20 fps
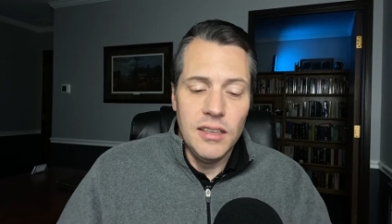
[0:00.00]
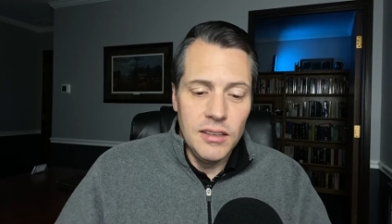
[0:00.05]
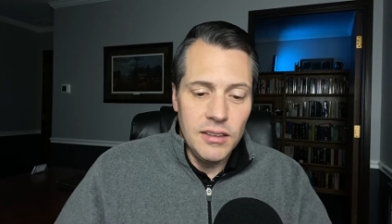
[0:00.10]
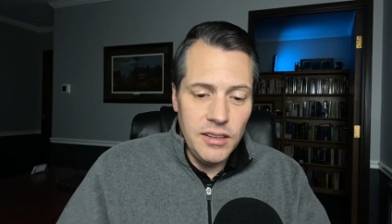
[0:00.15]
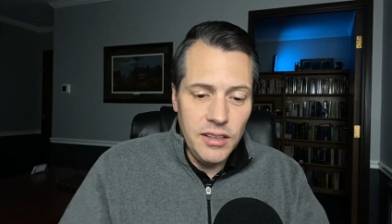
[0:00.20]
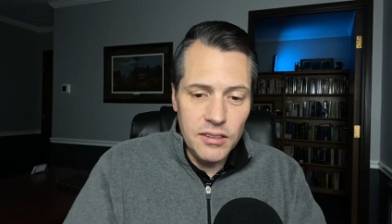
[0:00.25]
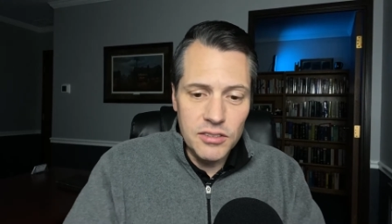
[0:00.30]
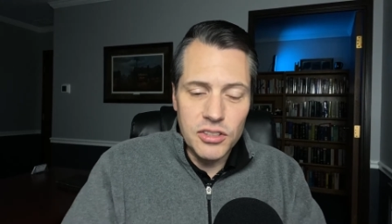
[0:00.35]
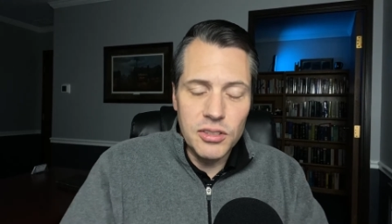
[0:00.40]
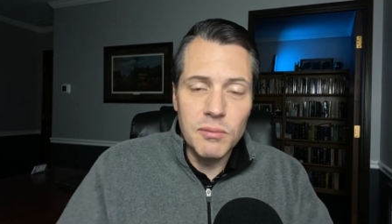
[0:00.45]

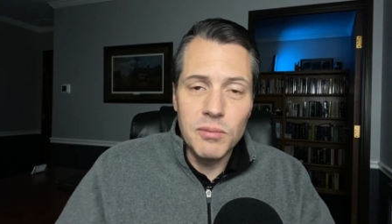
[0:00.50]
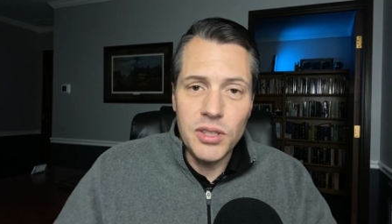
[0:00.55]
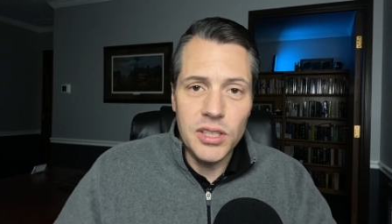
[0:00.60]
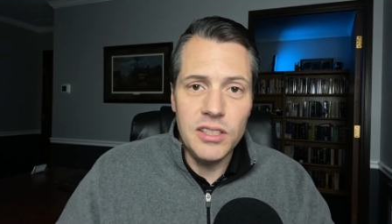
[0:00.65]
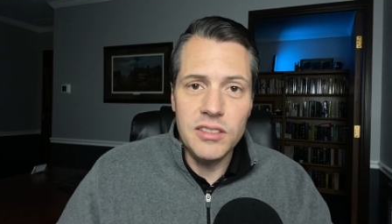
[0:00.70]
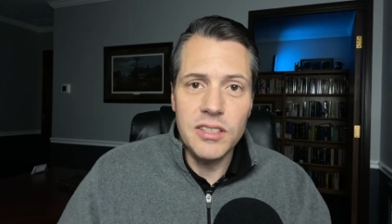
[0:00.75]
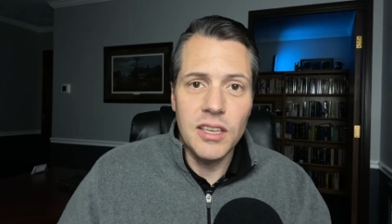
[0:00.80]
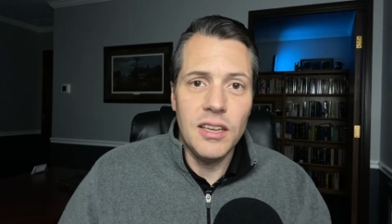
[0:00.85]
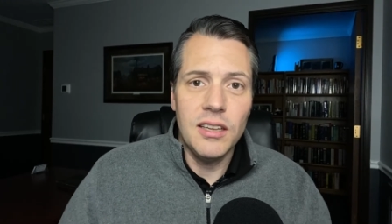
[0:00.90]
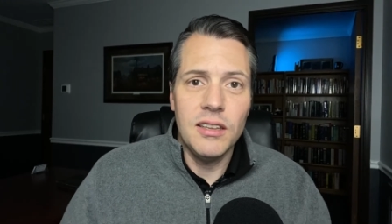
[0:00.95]
There's some
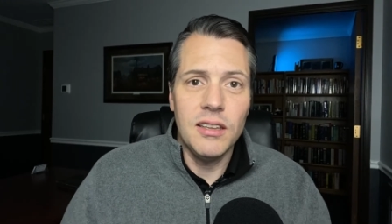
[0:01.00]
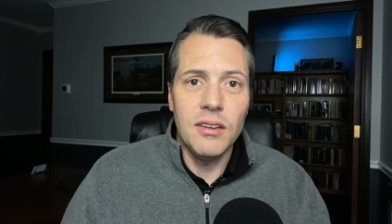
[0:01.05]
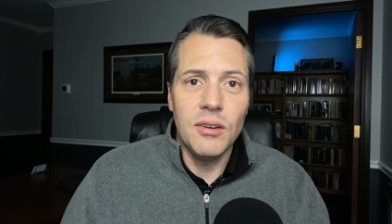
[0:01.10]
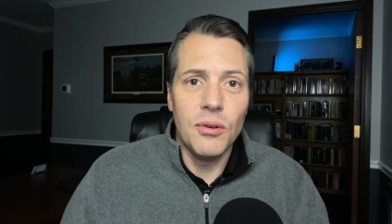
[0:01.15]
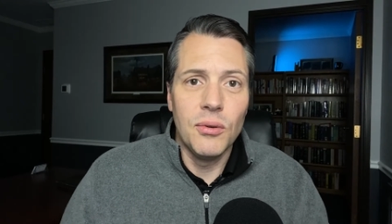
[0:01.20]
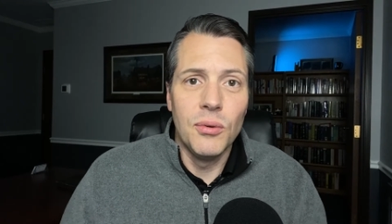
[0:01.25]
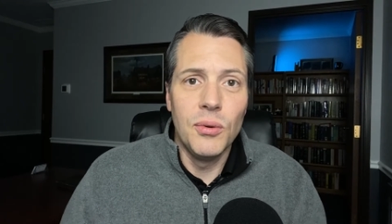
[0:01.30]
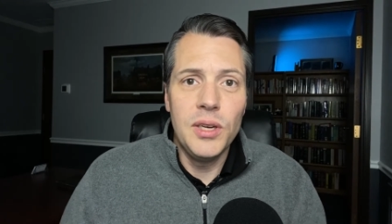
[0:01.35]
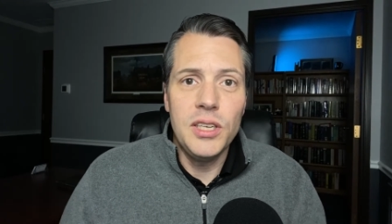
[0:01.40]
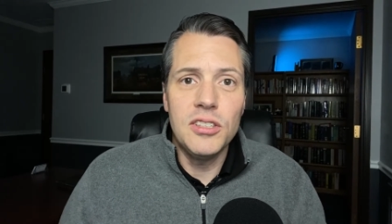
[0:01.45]
things that
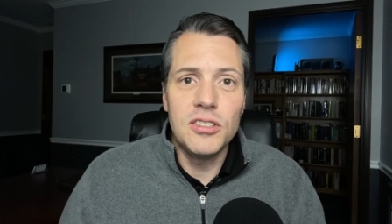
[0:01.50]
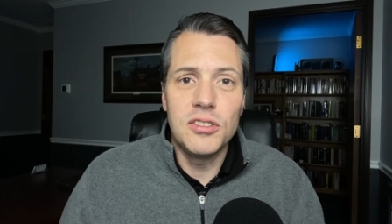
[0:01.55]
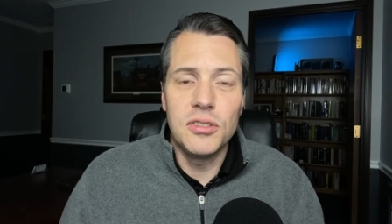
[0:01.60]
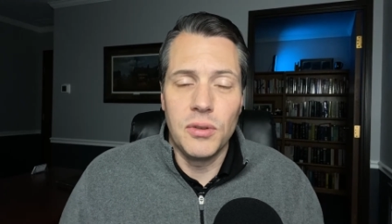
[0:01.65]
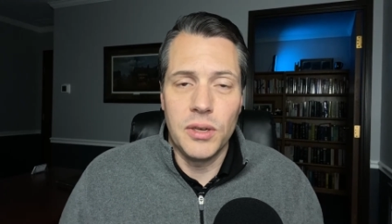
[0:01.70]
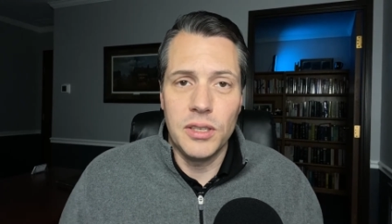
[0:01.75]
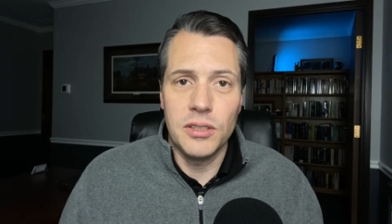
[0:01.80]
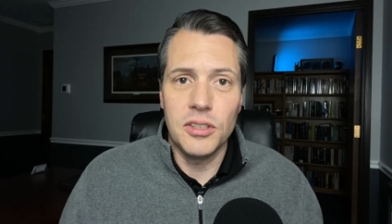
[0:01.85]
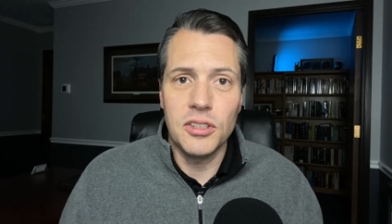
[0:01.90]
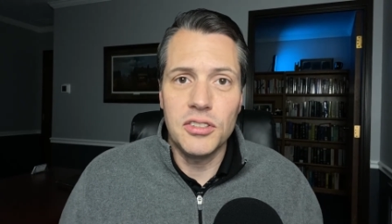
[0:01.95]
we just
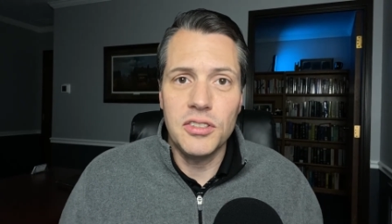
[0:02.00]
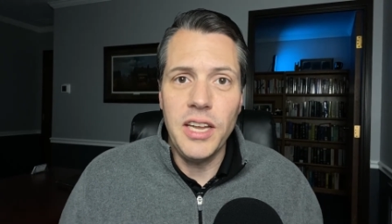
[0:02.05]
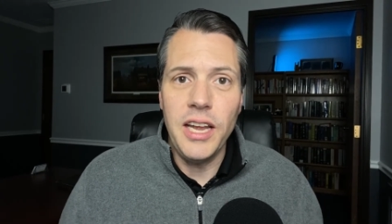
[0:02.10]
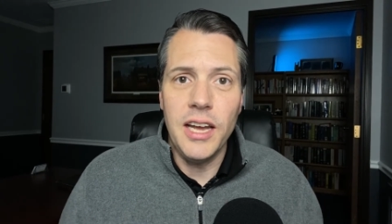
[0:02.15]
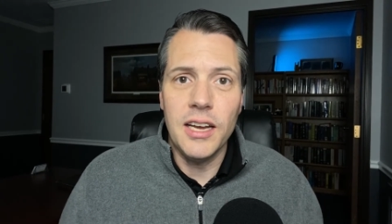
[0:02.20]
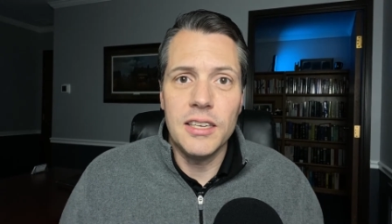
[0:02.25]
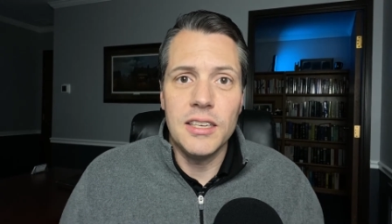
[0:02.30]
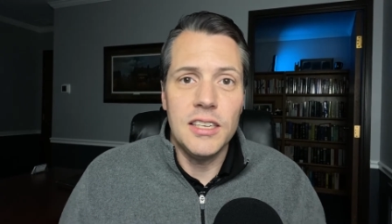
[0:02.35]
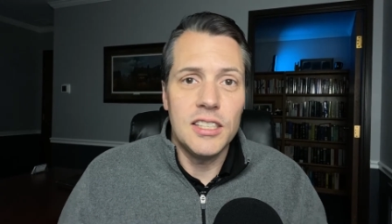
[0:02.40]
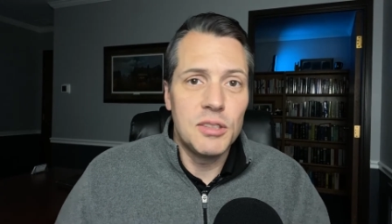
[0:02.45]
don't
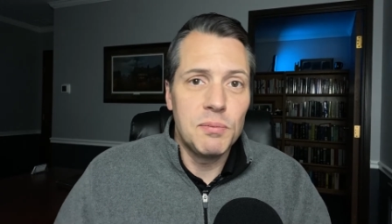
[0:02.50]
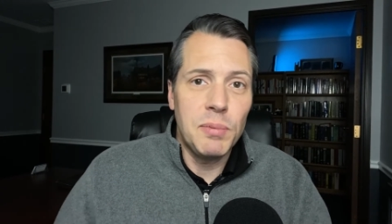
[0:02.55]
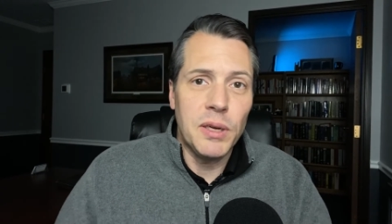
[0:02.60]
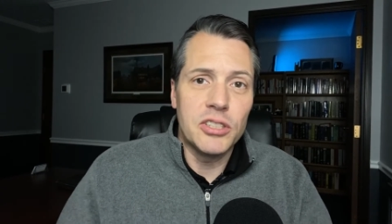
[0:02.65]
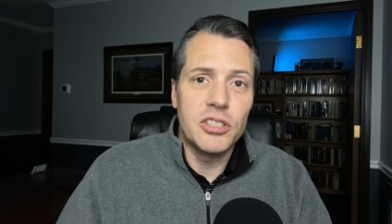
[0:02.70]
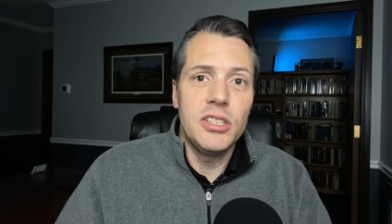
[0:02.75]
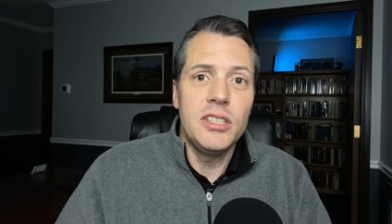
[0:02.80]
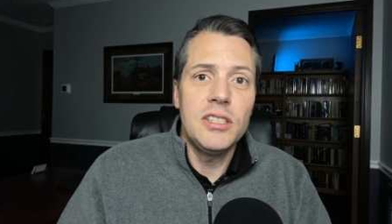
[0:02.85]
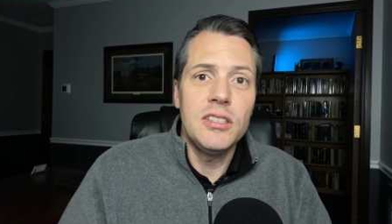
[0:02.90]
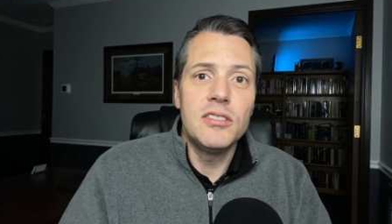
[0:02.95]
understand,
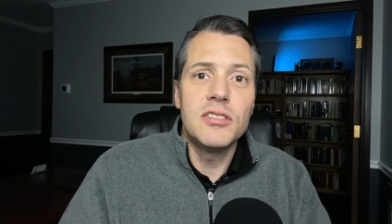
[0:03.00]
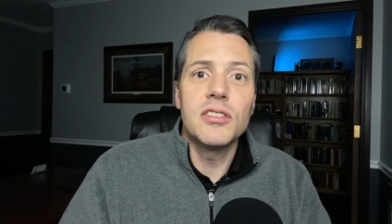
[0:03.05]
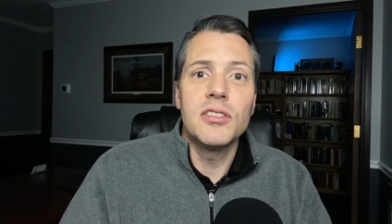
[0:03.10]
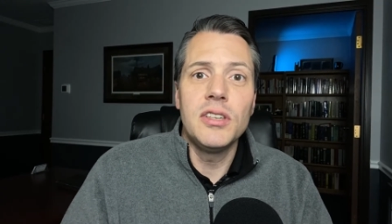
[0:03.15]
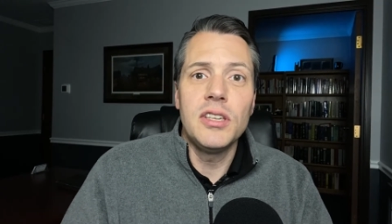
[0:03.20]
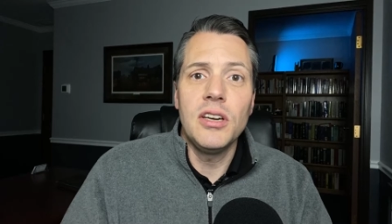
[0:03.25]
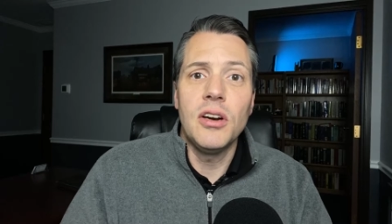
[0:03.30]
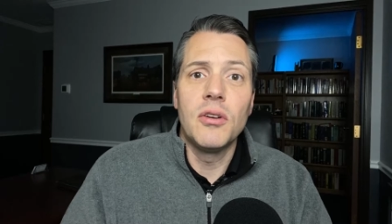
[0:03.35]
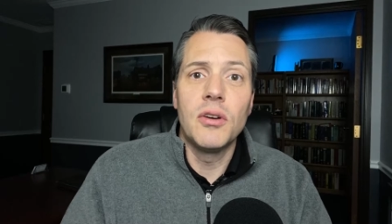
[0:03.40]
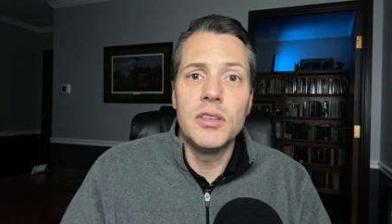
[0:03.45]
especially
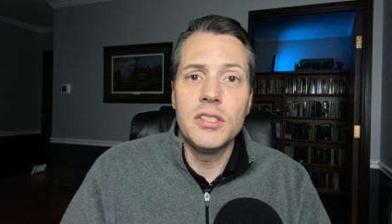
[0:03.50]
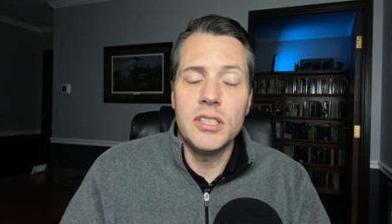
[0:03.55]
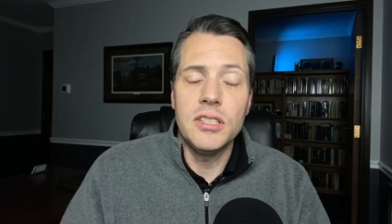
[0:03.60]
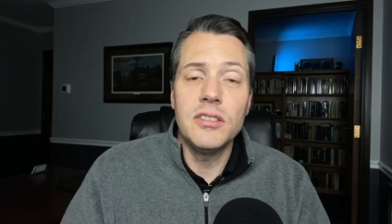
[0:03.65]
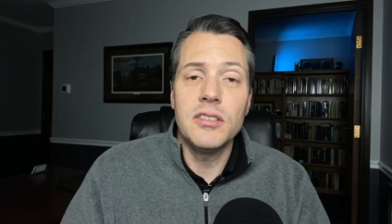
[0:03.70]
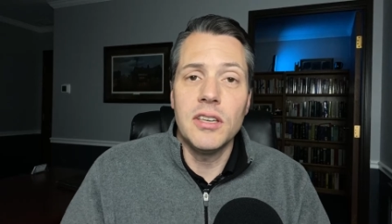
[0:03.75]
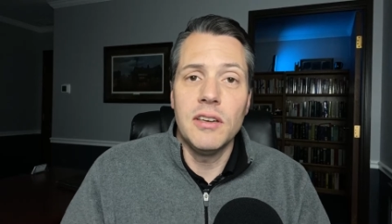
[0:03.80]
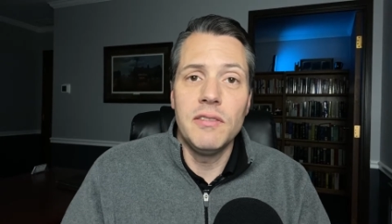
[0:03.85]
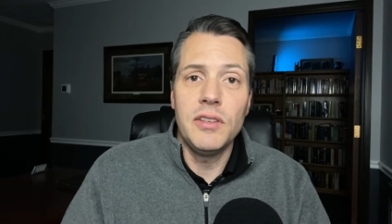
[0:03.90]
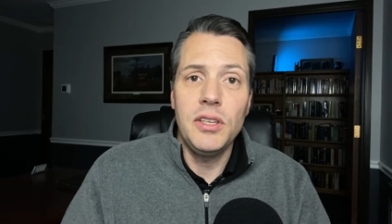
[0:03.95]
concerning
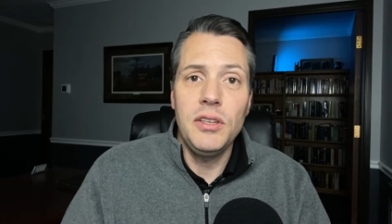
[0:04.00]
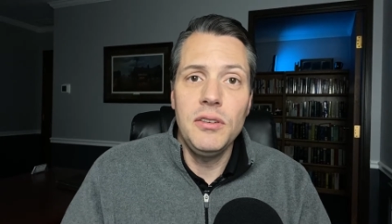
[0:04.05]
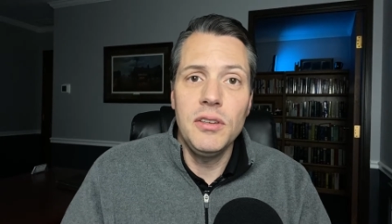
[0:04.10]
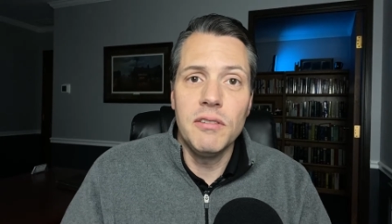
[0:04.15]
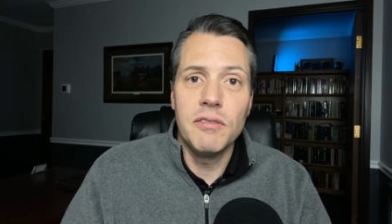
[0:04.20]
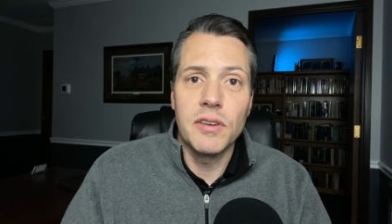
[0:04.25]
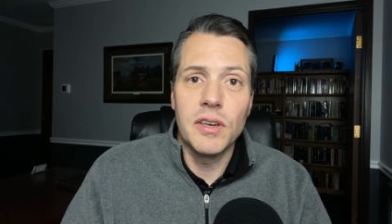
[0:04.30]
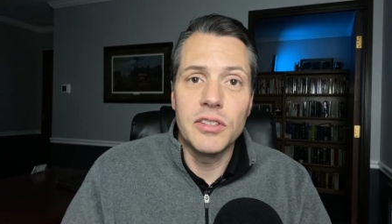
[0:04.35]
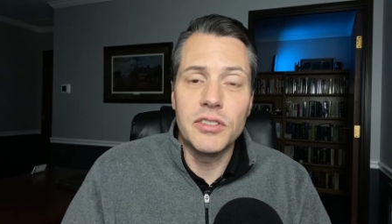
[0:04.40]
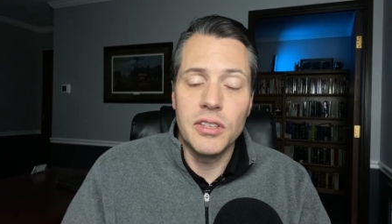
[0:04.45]
origins of the
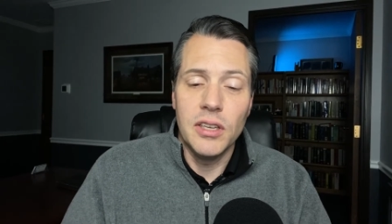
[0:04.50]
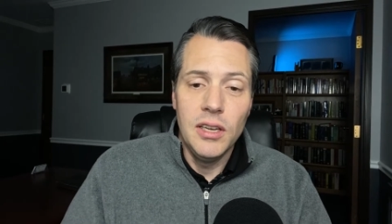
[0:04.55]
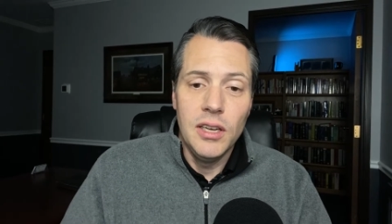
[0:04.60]
universe.